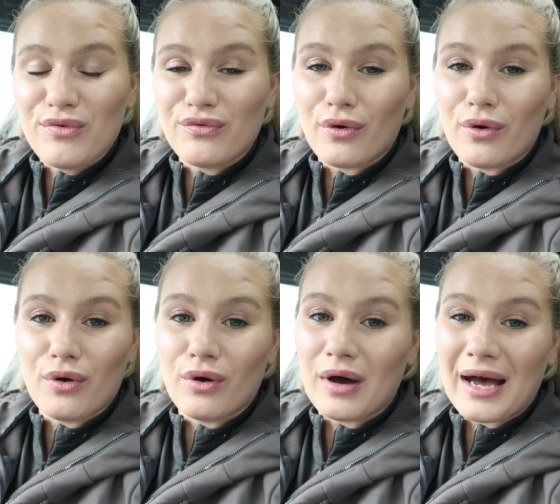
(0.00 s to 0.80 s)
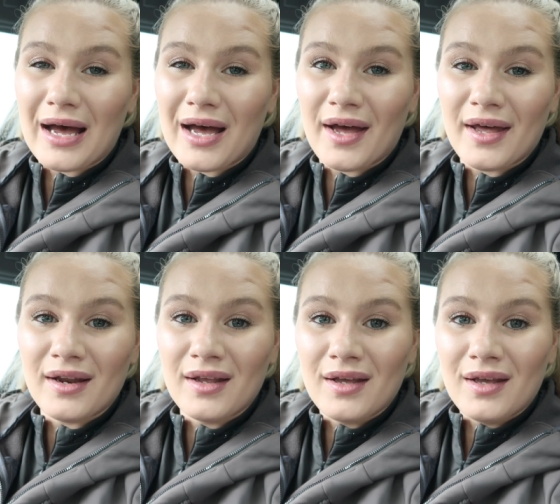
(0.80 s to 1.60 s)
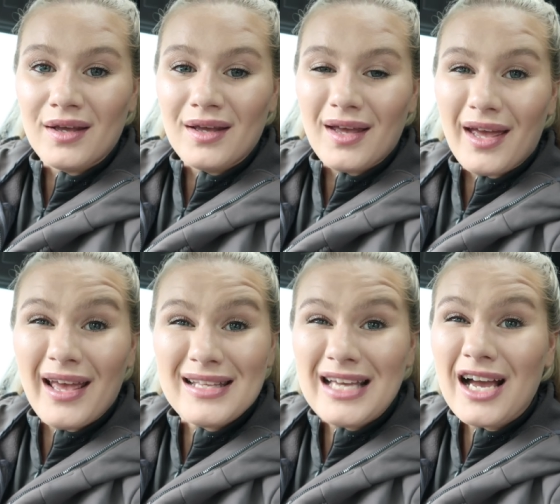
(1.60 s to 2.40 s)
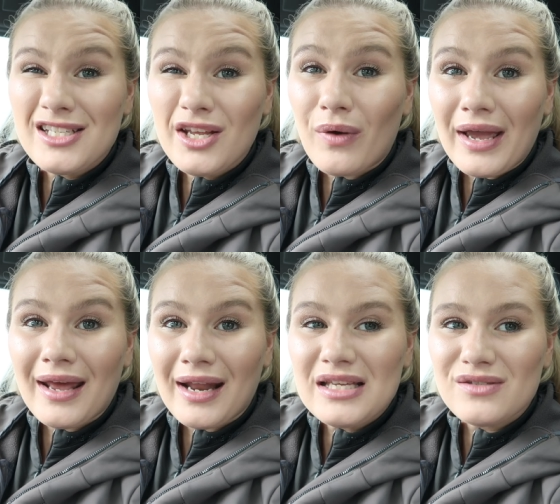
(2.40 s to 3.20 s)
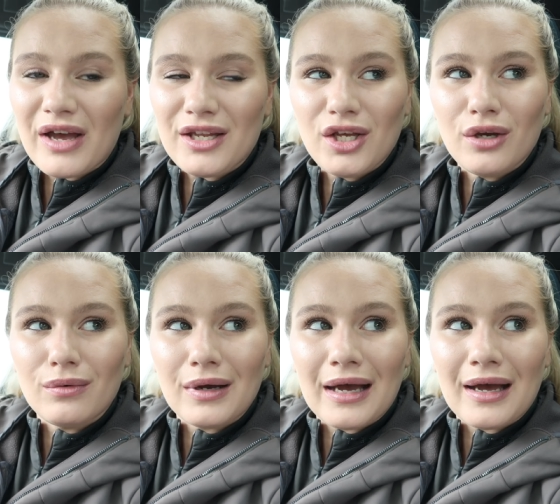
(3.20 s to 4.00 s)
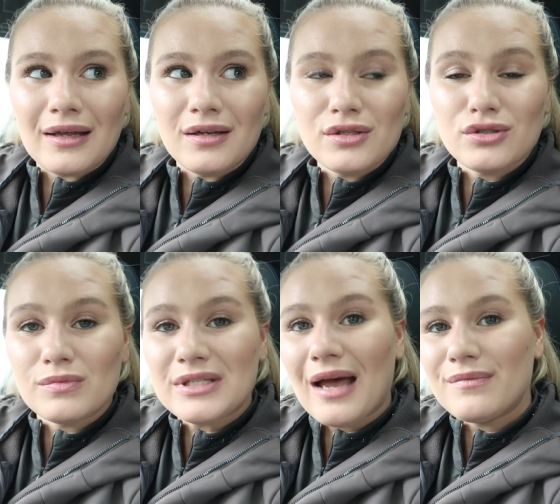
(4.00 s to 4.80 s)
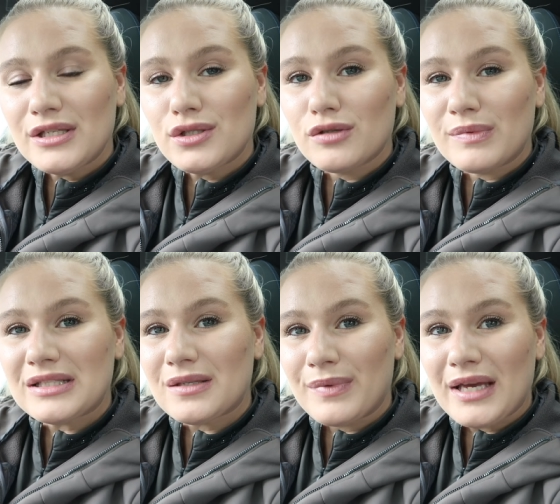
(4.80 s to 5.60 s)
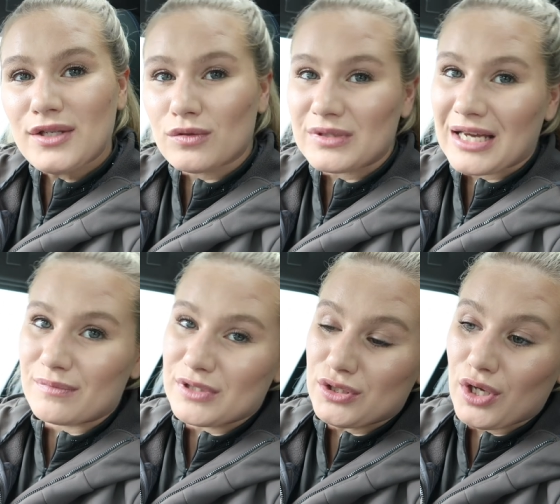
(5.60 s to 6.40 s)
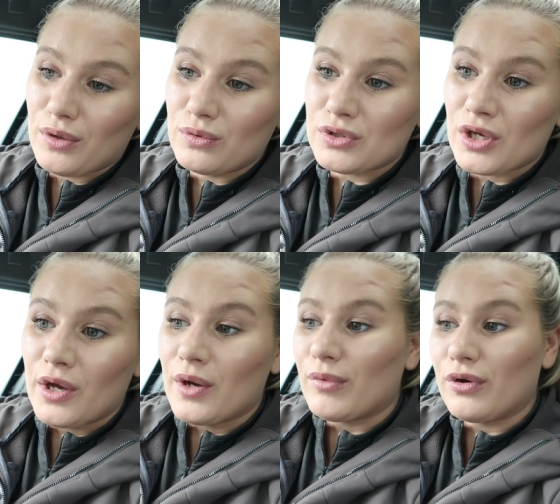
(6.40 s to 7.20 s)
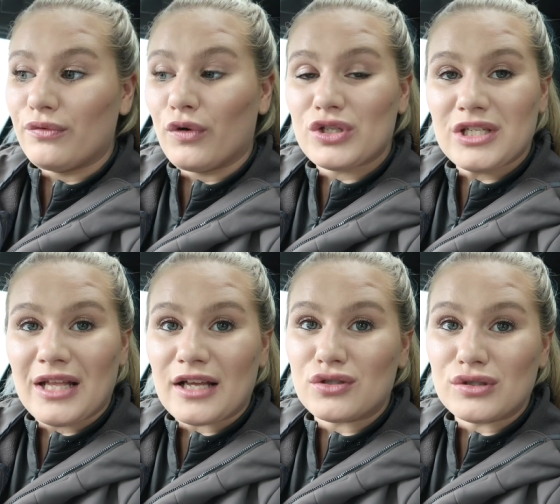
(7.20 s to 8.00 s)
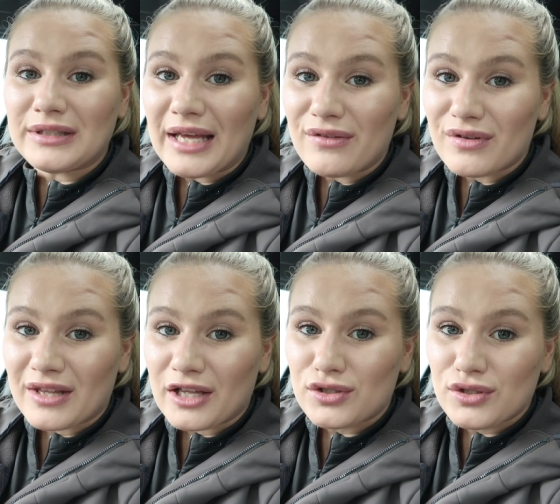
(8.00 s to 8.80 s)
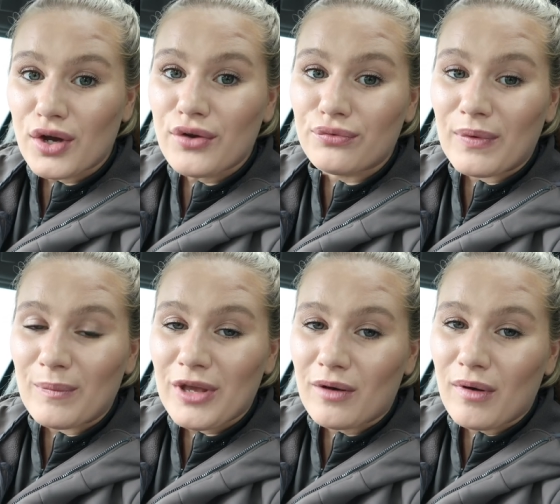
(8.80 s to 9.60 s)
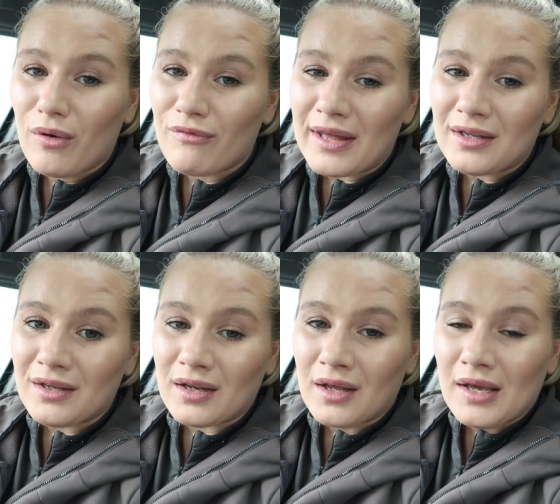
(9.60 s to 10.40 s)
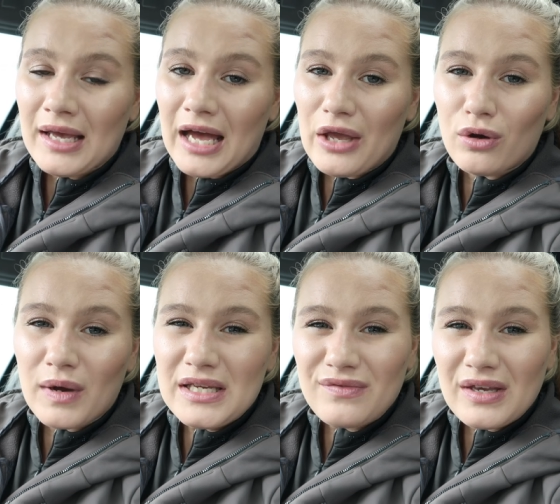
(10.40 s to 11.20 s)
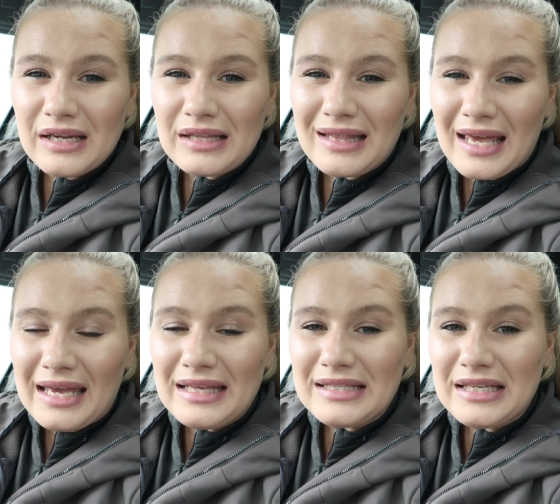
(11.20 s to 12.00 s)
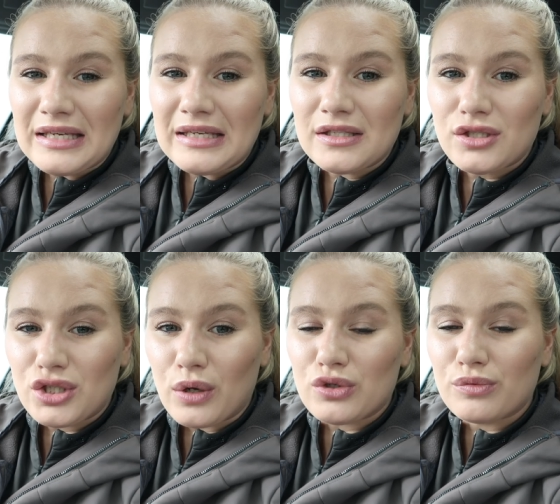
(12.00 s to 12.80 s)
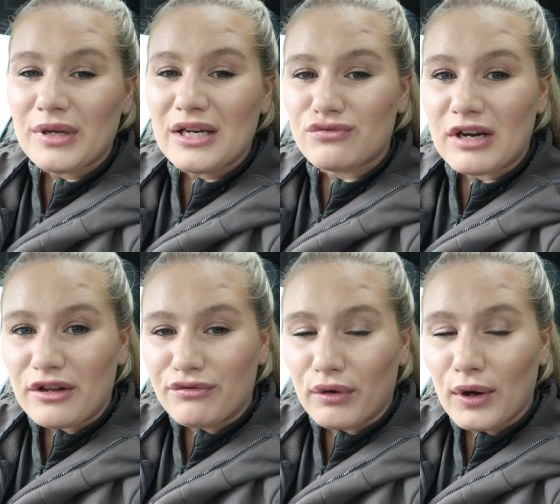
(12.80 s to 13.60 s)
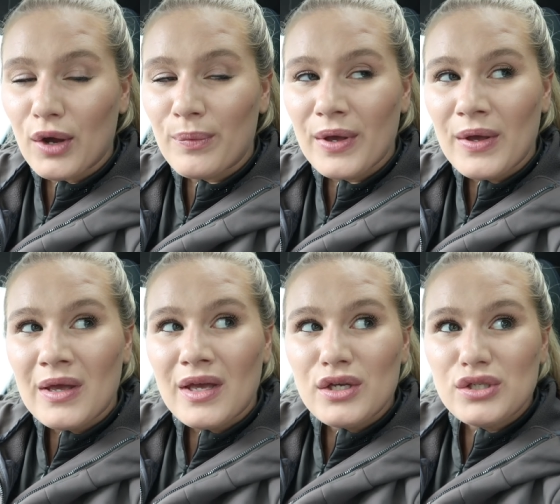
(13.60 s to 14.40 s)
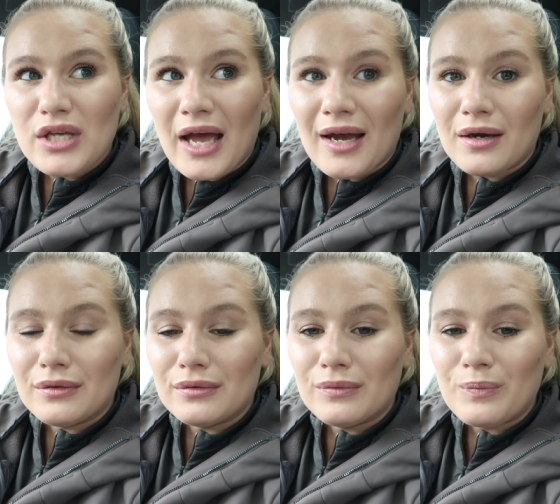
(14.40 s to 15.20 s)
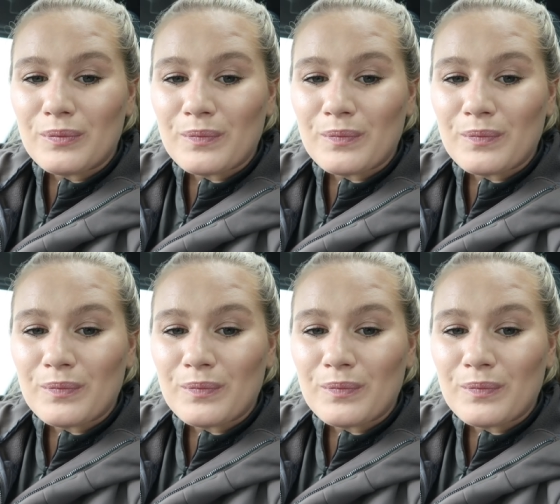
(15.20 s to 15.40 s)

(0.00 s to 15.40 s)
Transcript: before and it's actually quite a nice venue and sometimes he do build up big, sometimes he don't but unfortunately that's just life and that's tough. When we go out eventing I always feel like the 80 show jumping is really full up so